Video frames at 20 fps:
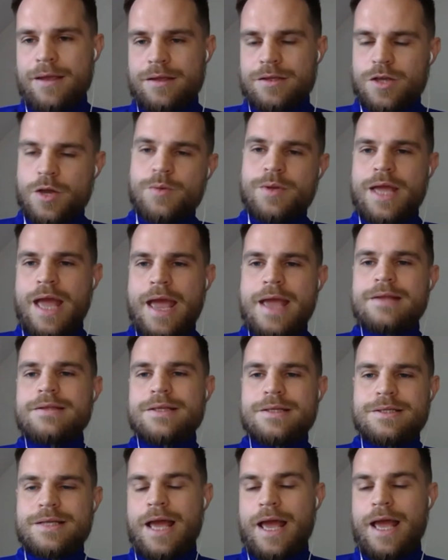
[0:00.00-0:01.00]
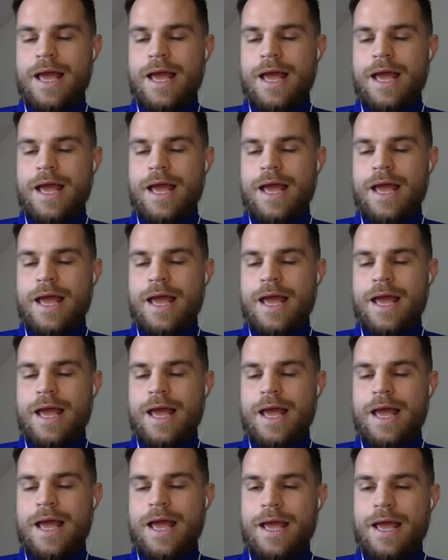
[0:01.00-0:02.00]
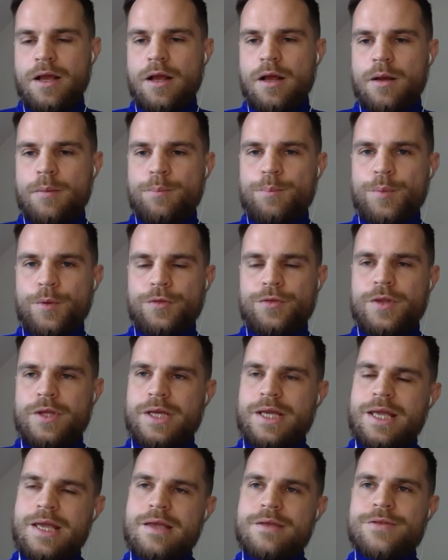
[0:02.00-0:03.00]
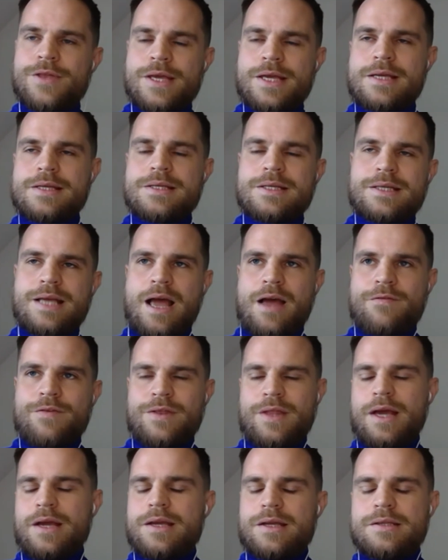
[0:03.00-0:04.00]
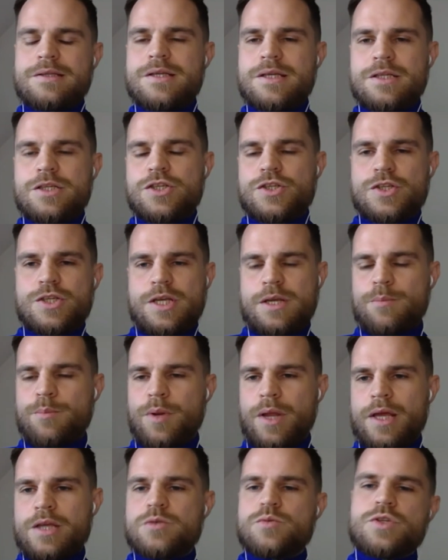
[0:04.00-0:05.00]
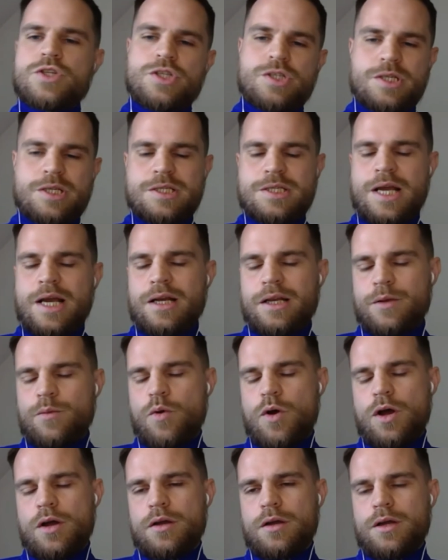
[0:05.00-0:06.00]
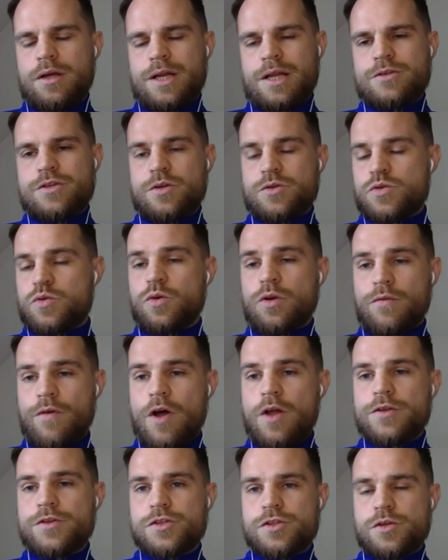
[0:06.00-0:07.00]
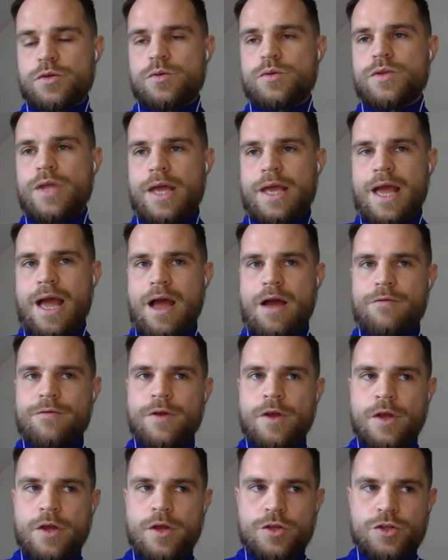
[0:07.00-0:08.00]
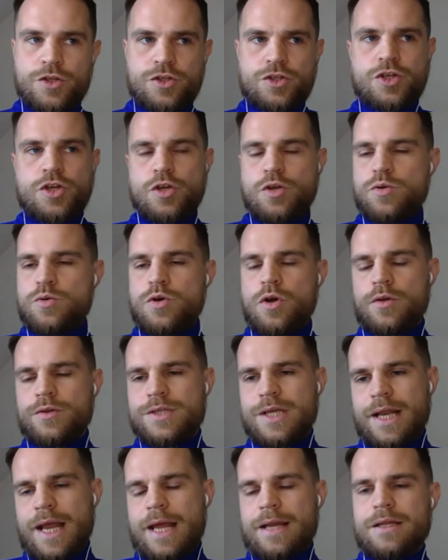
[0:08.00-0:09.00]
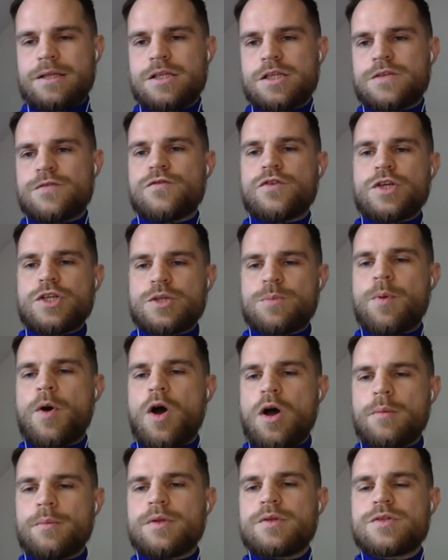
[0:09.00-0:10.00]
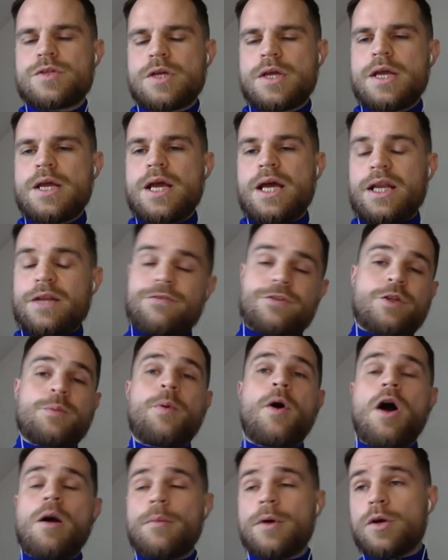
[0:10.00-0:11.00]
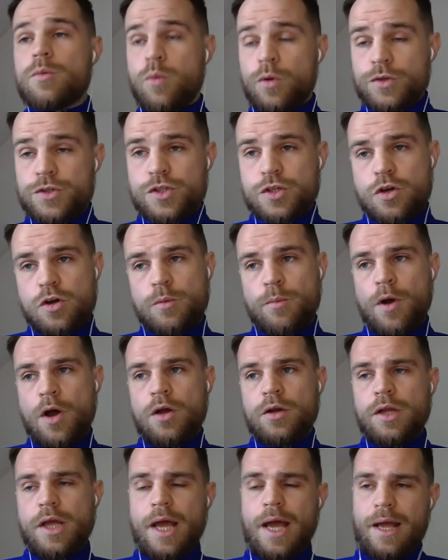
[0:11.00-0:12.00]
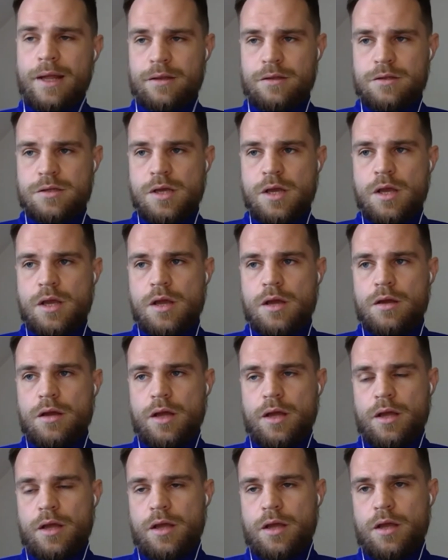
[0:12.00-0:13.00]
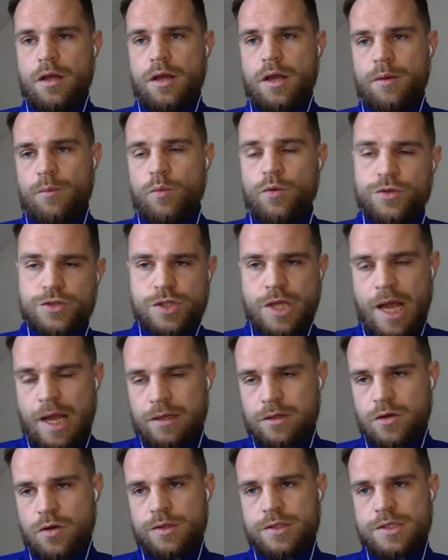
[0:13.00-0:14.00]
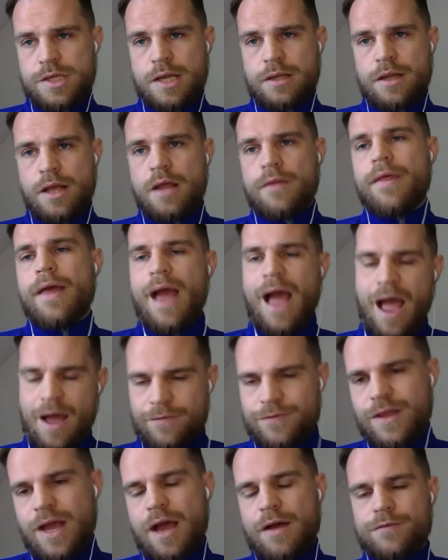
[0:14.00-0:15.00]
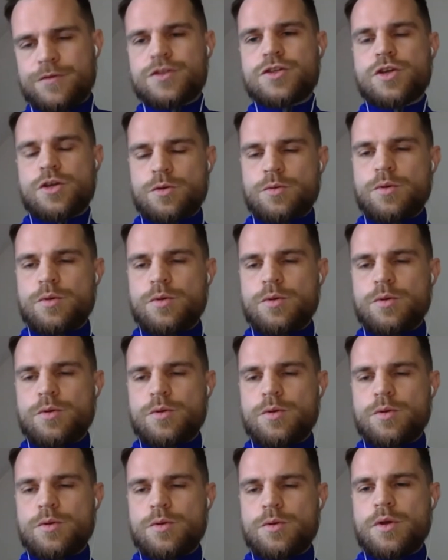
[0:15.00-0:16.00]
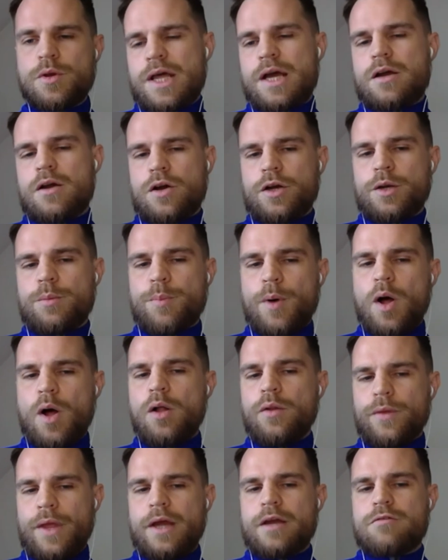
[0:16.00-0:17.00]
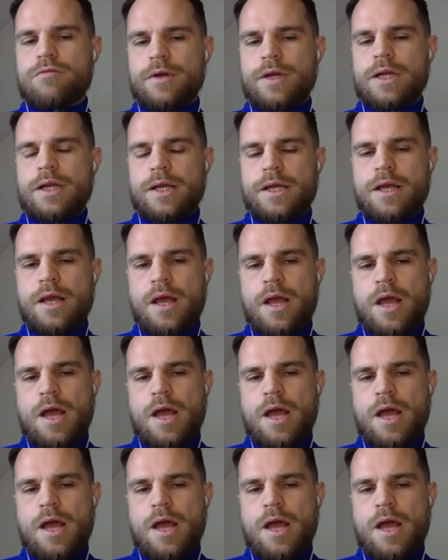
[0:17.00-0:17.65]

It's okay to say I'm too busy, but the key thing is having that contingency in place, which is exactly what Glasgow School of Arts do. They have 2 content editors for each department, and if the department wants to come on and wants to add content, they have to have 2, so there isn't that kind of bottleneck really.